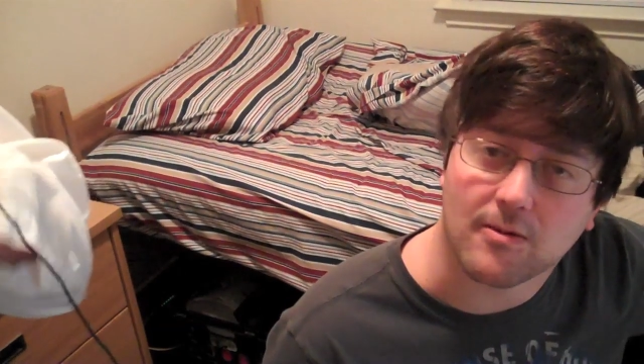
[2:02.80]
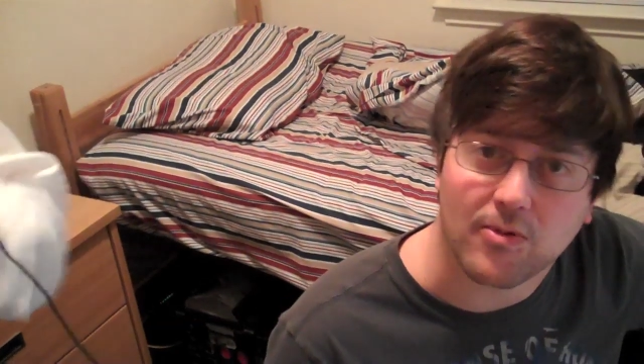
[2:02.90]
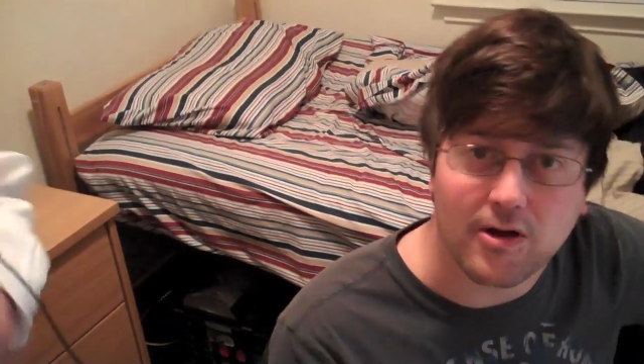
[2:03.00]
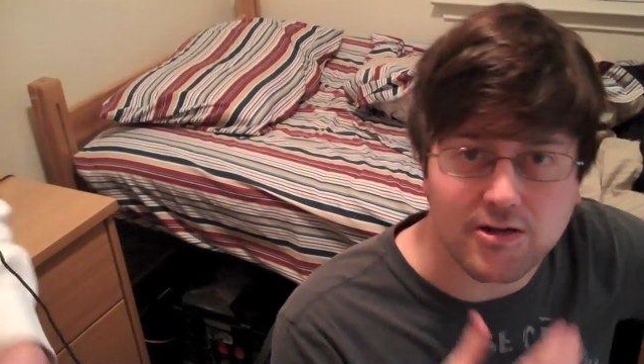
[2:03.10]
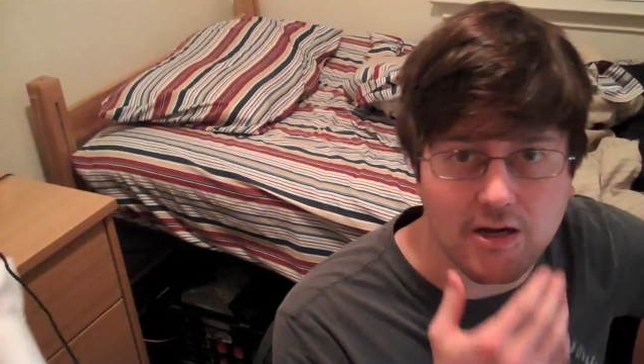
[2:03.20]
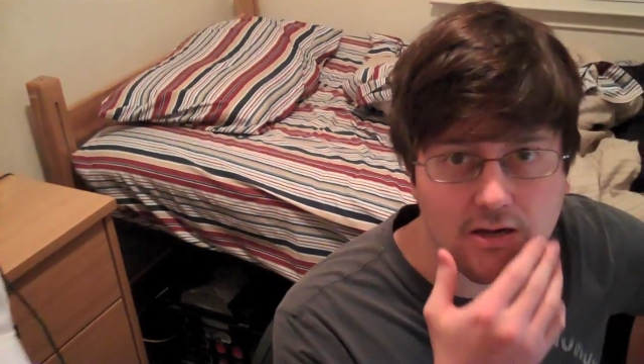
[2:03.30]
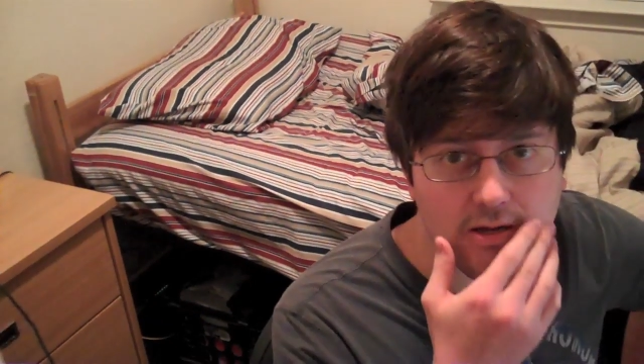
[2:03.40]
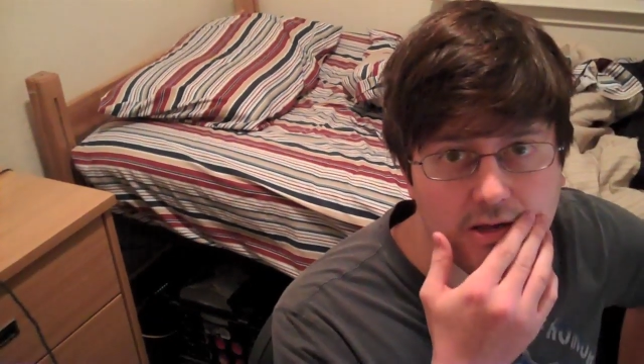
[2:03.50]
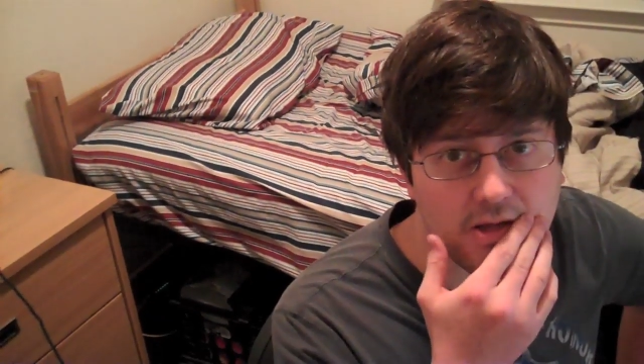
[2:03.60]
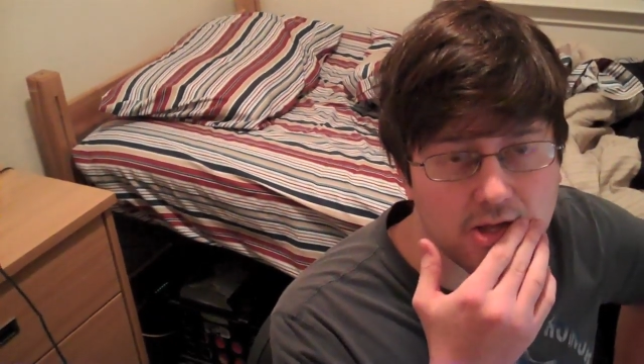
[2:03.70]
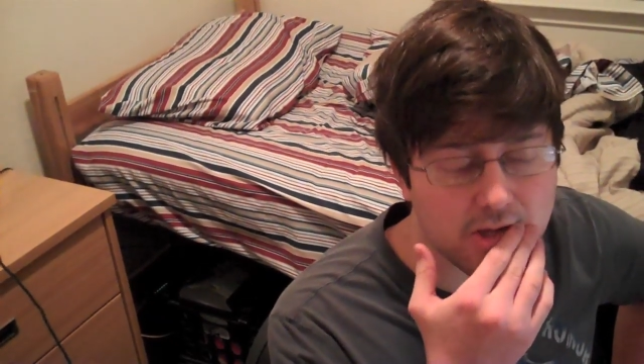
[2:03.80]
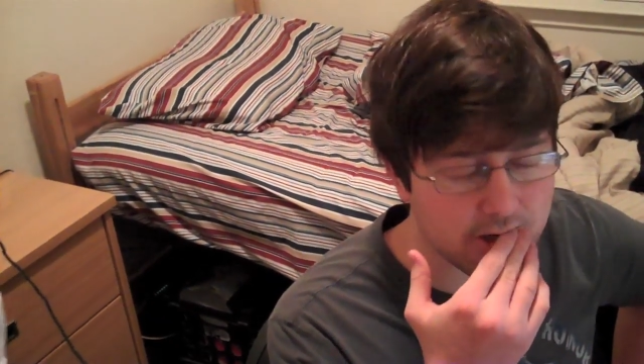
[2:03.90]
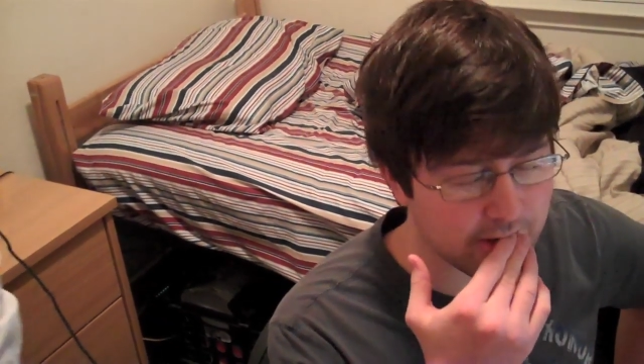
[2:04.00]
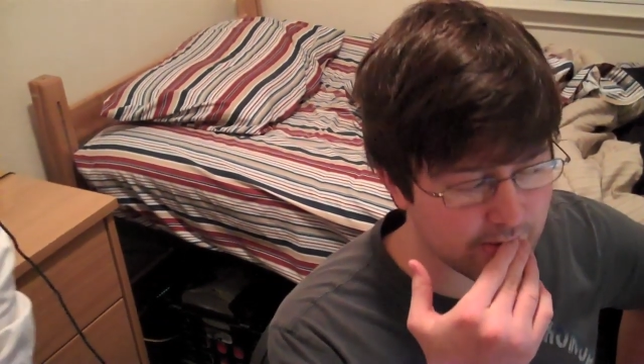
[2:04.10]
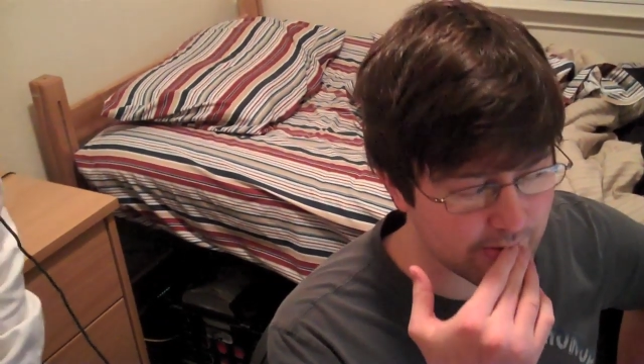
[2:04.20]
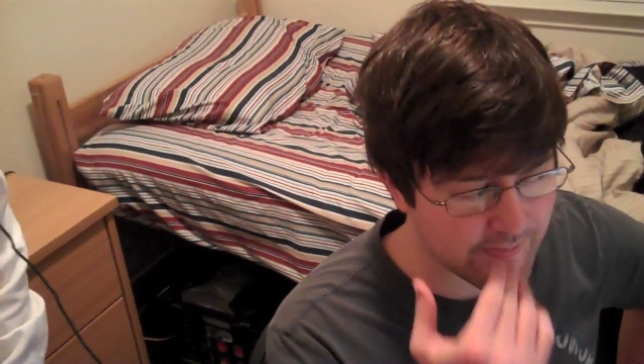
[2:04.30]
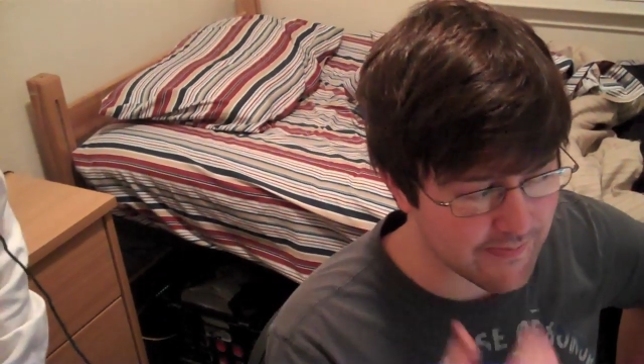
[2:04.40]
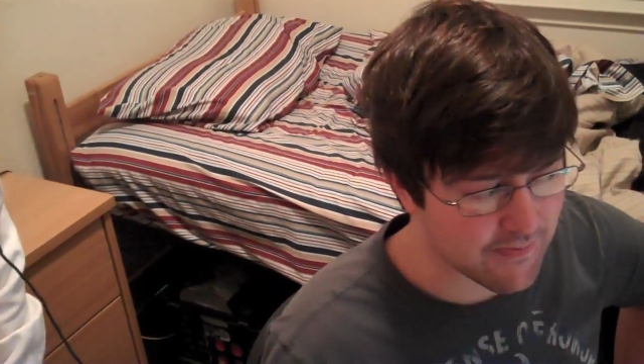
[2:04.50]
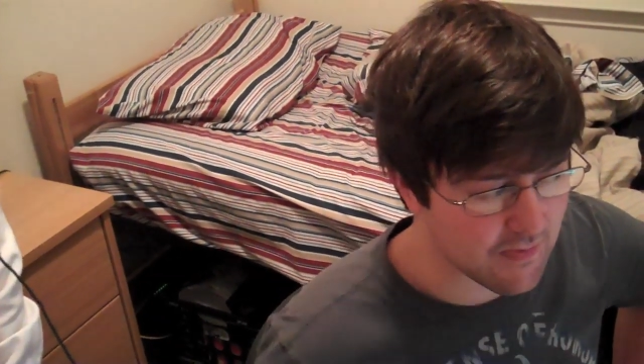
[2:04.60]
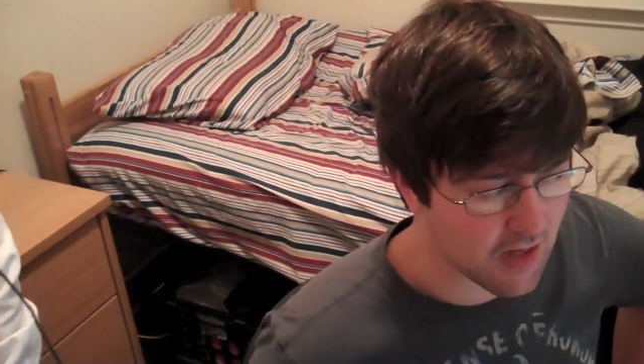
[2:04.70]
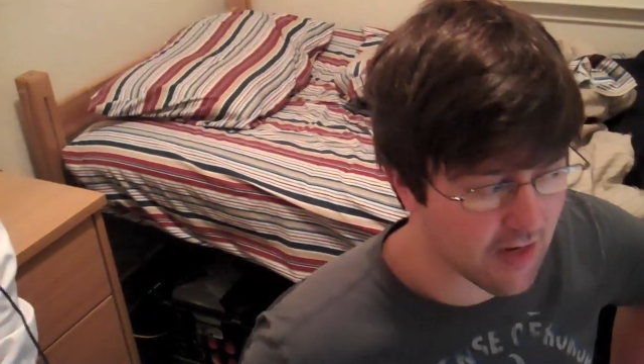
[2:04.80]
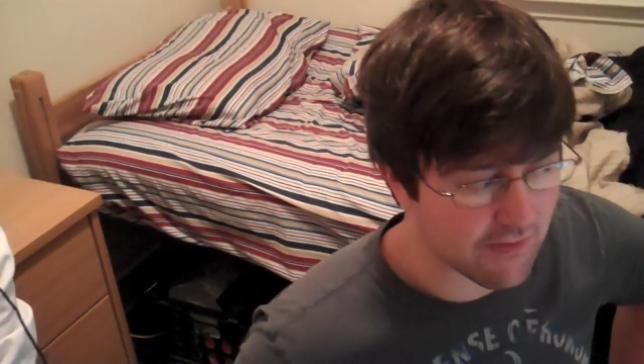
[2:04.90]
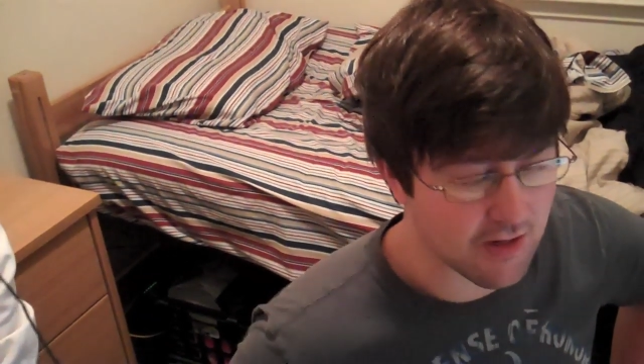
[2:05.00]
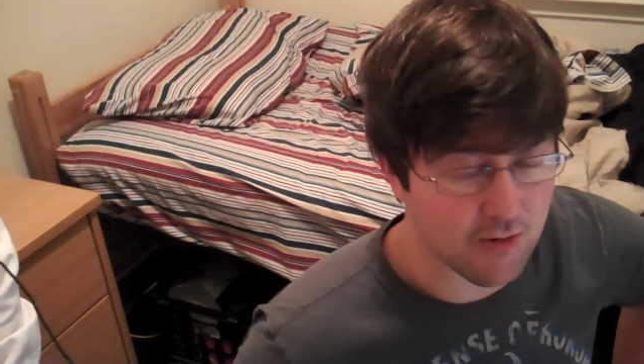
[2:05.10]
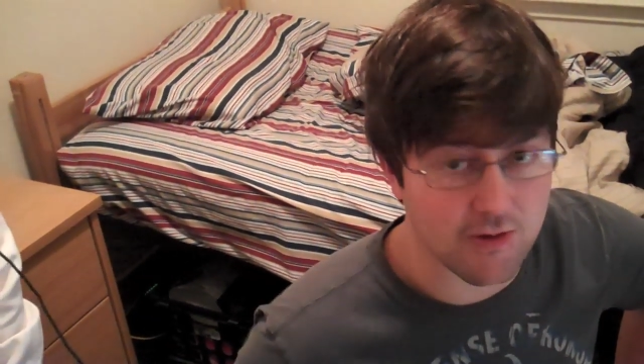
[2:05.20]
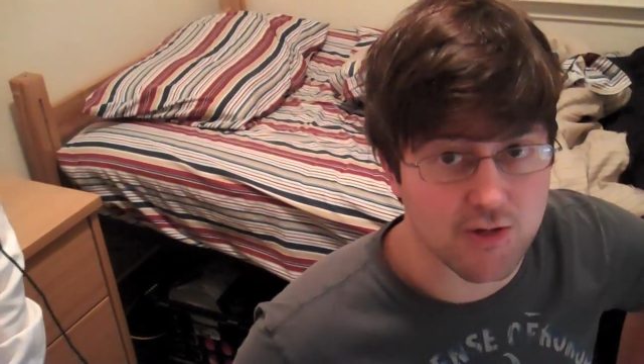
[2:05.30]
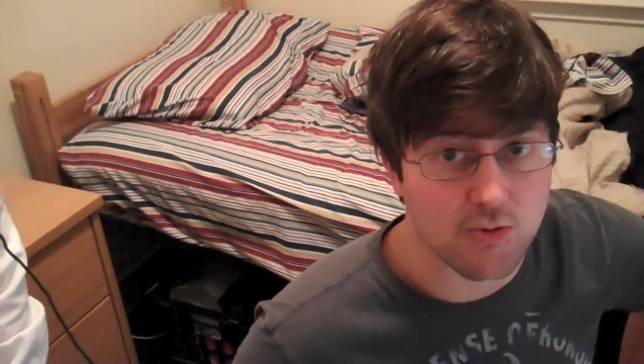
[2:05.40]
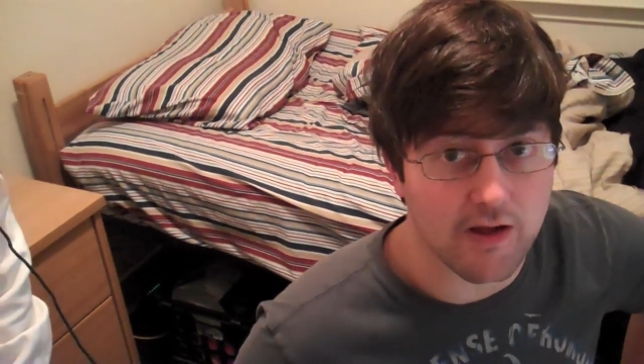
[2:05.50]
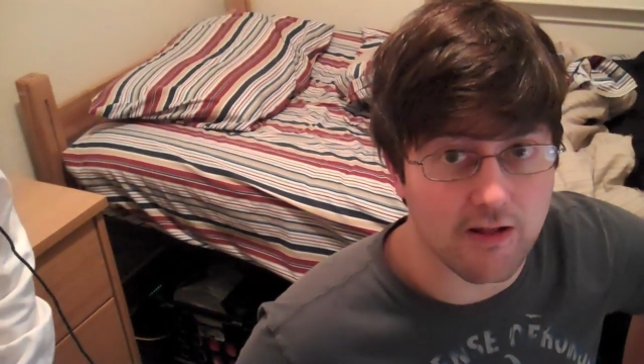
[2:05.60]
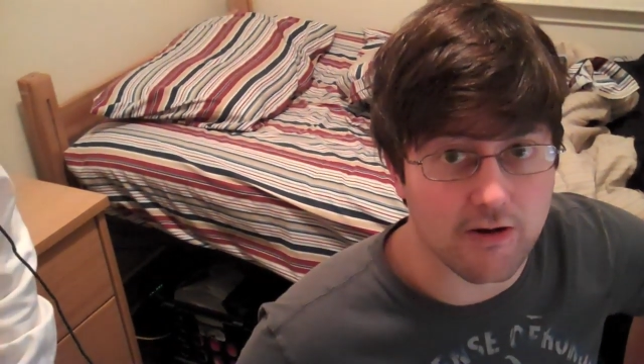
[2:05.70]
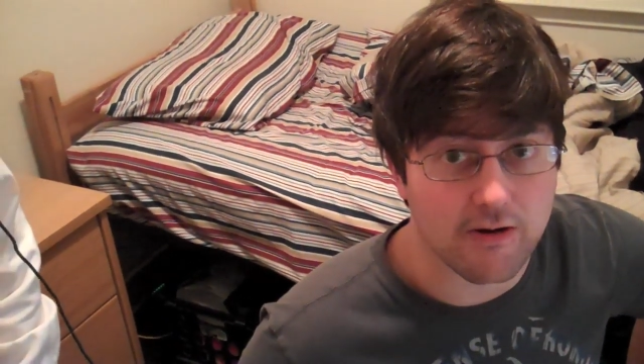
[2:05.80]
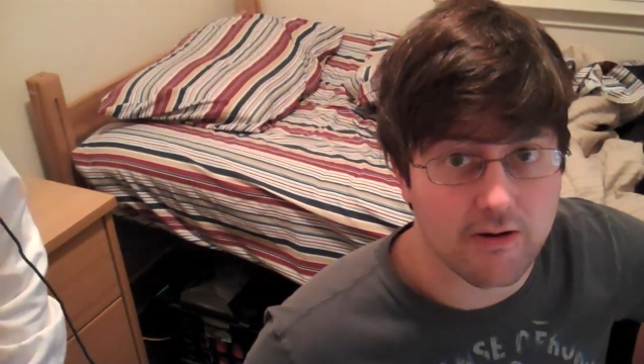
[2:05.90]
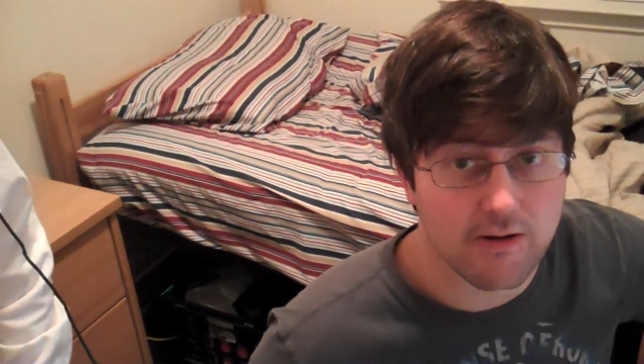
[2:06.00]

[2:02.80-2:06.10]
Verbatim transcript: project is um, having to do a trailer,